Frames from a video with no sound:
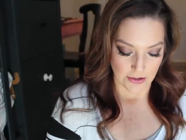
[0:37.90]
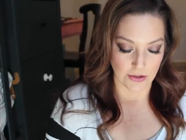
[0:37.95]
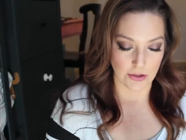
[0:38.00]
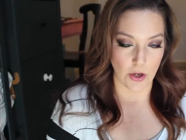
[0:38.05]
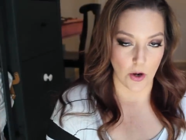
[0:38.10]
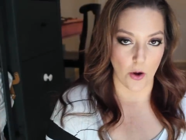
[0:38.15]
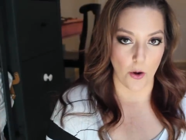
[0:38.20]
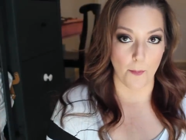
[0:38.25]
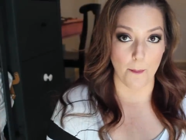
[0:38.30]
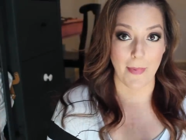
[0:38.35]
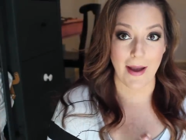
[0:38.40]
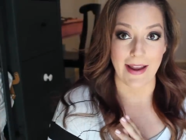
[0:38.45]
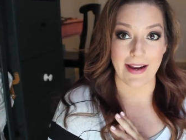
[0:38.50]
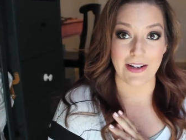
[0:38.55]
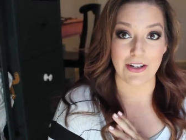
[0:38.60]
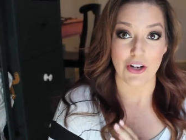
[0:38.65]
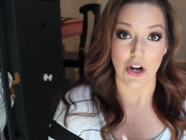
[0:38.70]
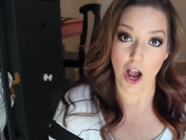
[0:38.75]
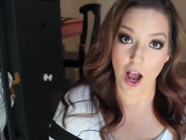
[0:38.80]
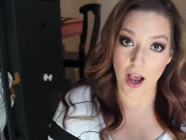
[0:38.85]
So my
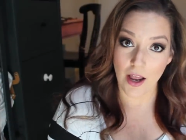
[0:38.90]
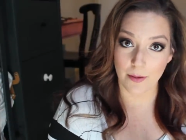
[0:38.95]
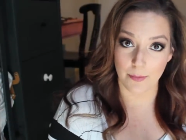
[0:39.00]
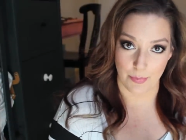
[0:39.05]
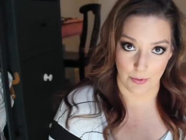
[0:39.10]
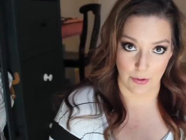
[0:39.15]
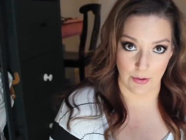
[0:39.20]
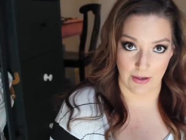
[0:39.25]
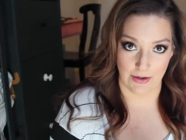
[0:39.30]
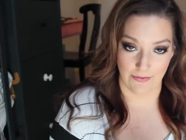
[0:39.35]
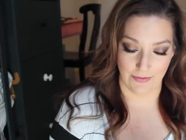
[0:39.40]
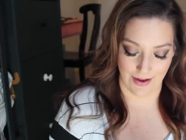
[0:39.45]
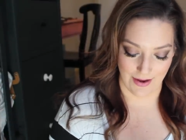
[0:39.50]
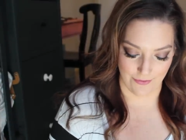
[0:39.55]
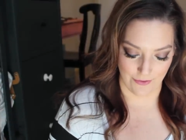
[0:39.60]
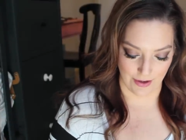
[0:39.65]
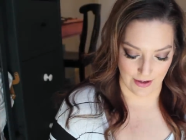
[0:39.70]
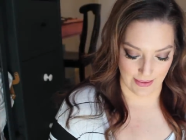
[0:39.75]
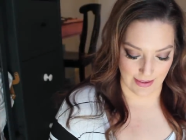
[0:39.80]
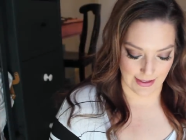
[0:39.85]
non-beauty
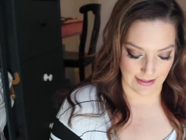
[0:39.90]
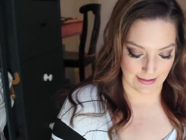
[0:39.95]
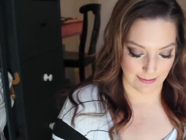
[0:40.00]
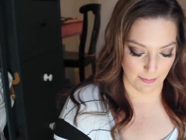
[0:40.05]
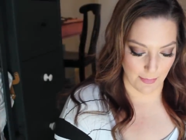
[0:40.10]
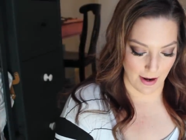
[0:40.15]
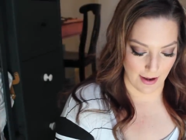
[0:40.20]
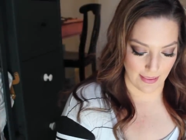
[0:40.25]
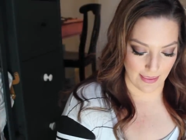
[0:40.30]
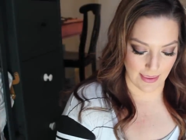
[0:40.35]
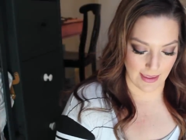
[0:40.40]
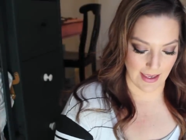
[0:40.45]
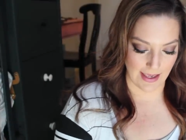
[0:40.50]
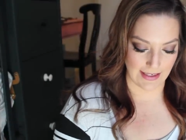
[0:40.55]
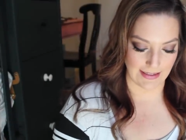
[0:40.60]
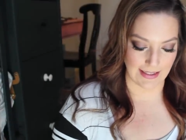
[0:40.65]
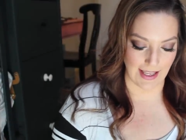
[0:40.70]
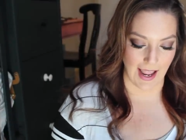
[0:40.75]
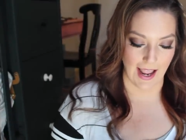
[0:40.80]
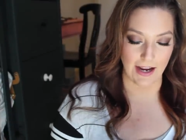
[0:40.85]
favorite this month
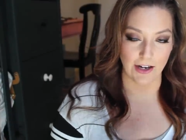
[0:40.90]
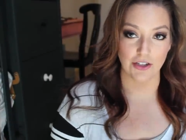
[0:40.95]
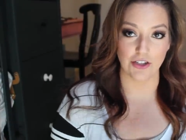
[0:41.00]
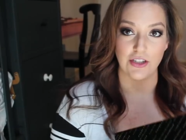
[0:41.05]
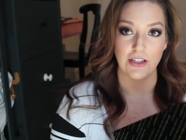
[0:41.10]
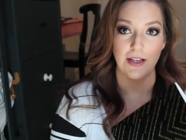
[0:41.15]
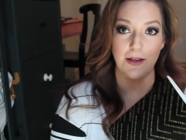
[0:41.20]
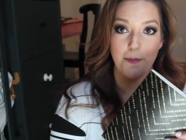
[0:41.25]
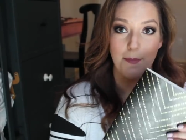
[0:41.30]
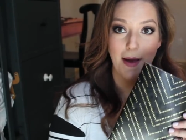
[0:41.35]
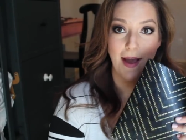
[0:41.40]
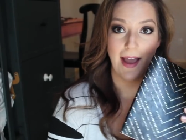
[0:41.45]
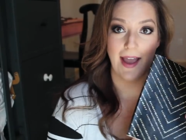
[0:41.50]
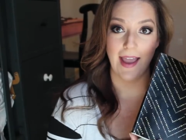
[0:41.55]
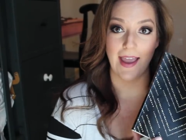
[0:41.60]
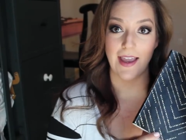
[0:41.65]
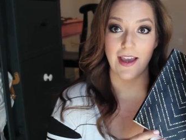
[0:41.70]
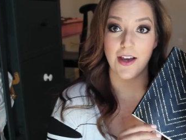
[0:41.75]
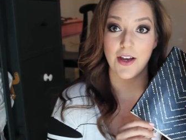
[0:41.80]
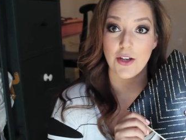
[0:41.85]
is actually
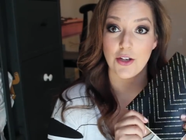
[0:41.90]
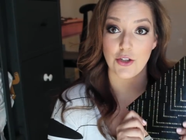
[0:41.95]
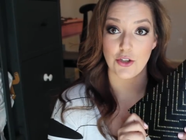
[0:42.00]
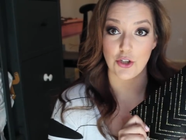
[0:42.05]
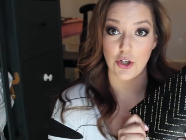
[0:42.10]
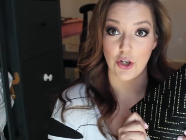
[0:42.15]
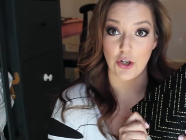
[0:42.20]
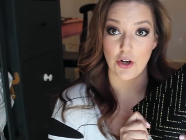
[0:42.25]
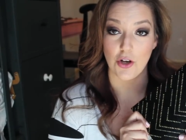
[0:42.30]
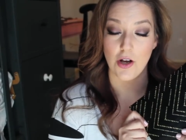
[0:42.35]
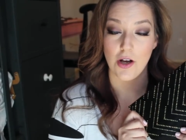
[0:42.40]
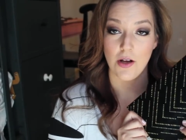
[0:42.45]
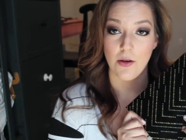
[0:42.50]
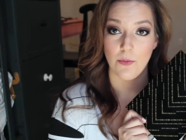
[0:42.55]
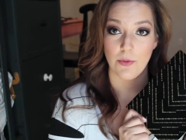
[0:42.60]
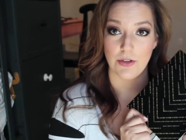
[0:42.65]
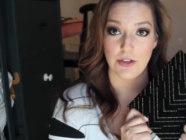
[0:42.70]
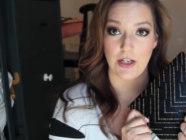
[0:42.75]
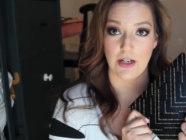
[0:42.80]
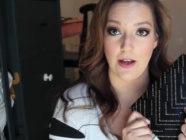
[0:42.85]
my journal,
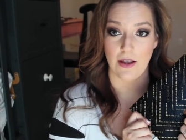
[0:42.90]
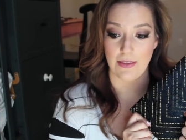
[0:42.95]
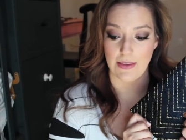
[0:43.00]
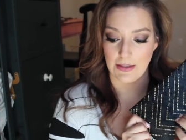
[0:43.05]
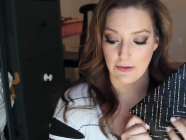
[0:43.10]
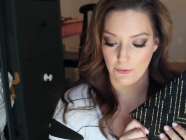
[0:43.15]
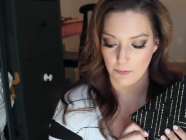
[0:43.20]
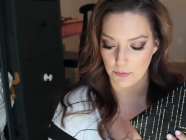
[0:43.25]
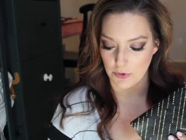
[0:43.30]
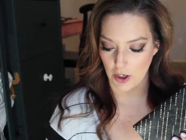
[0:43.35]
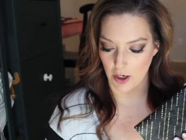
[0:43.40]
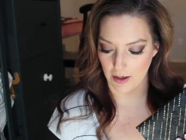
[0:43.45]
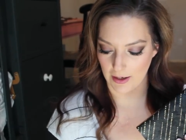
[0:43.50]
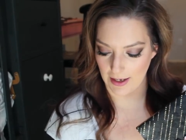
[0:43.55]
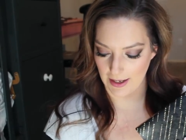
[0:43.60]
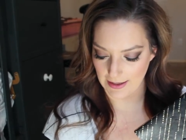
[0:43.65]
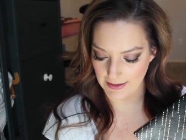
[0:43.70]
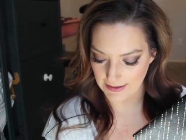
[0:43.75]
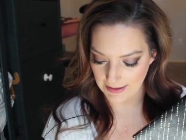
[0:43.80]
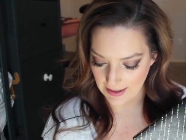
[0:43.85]
which I got this from
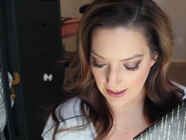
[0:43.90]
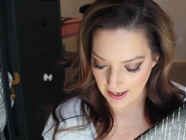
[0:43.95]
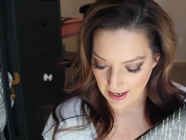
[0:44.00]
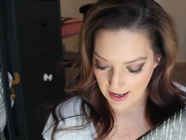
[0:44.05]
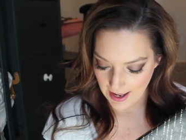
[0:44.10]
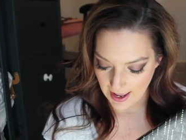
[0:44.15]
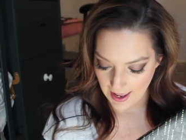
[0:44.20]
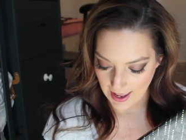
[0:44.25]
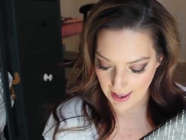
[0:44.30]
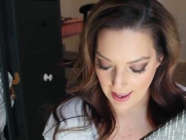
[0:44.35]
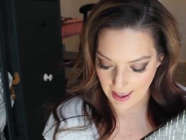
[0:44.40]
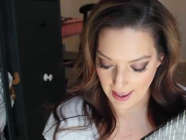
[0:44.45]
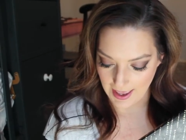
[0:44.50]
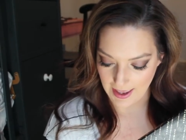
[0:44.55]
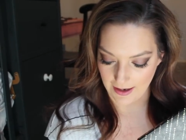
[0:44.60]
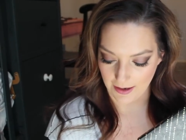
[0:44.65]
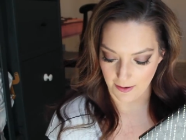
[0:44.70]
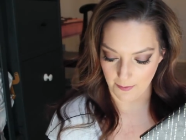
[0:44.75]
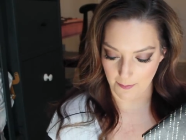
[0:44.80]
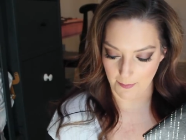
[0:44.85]
Target,
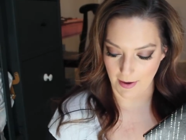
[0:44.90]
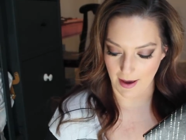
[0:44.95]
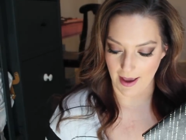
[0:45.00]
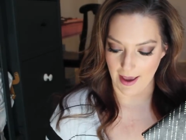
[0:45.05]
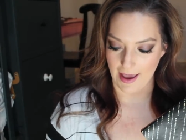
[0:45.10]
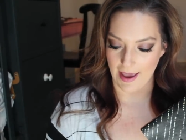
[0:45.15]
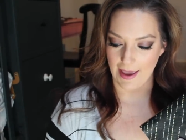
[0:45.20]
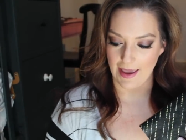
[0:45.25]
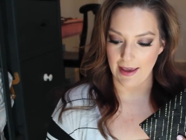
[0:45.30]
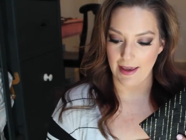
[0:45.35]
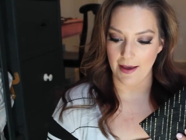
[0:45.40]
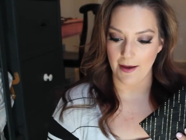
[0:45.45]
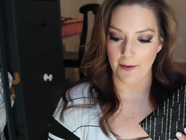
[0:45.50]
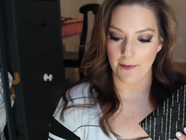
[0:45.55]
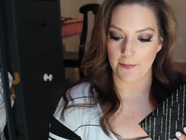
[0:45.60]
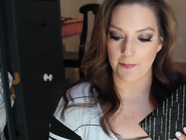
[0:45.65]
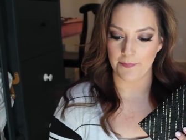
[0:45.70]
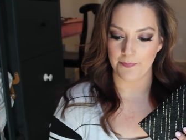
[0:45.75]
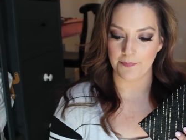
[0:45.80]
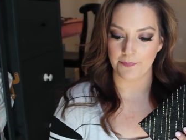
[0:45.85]
and my,
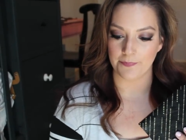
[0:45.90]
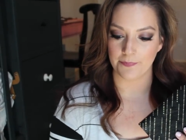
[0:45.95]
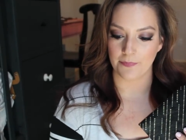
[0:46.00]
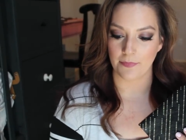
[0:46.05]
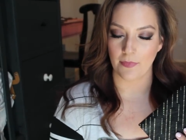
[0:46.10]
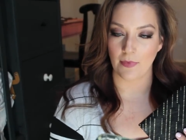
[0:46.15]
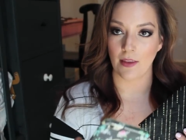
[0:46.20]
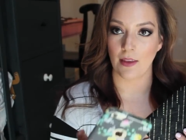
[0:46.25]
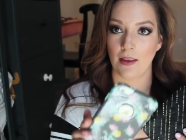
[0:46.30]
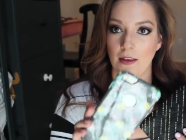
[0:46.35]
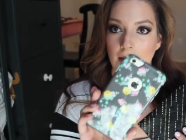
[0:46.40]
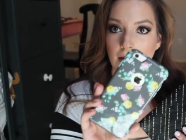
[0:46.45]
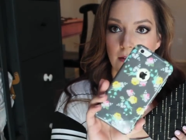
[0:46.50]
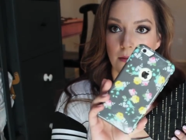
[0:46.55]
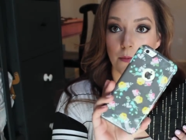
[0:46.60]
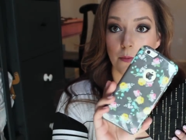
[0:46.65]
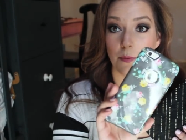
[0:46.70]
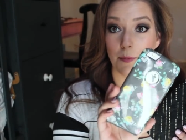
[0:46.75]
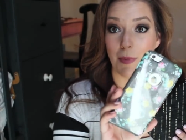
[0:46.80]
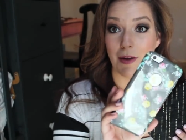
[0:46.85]

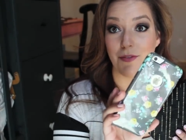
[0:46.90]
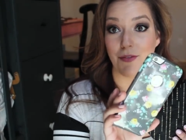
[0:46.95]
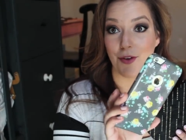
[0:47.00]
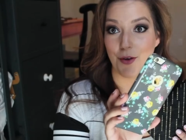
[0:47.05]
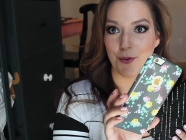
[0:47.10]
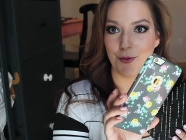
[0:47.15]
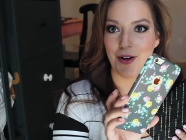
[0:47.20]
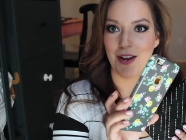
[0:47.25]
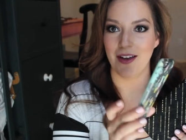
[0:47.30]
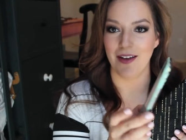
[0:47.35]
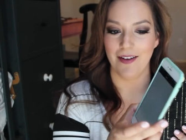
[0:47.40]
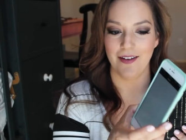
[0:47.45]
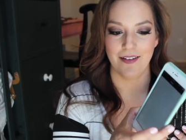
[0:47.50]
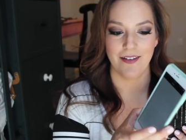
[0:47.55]
my phone,